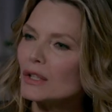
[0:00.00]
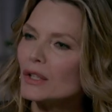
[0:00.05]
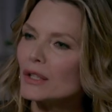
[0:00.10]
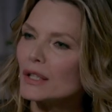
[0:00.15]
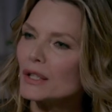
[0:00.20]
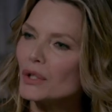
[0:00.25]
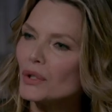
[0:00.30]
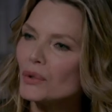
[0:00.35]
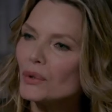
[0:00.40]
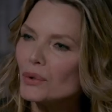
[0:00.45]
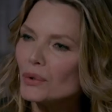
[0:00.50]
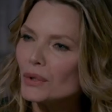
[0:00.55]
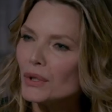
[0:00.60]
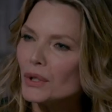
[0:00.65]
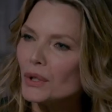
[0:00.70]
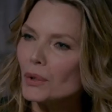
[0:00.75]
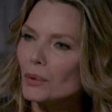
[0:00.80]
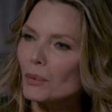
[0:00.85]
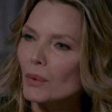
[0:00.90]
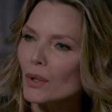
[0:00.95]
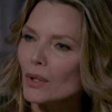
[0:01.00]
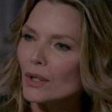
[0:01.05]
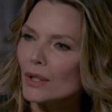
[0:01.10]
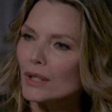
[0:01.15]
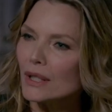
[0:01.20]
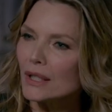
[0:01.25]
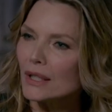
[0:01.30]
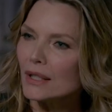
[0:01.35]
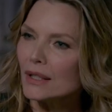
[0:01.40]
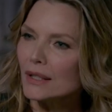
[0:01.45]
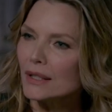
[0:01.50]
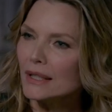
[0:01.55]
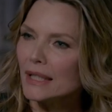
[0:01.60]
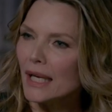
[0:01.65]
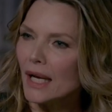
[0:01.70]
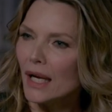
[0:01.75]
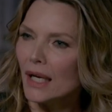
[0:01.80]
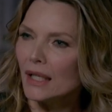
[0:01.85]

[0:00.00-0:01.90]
and look at your earlier God, no, work? no, yeah. no.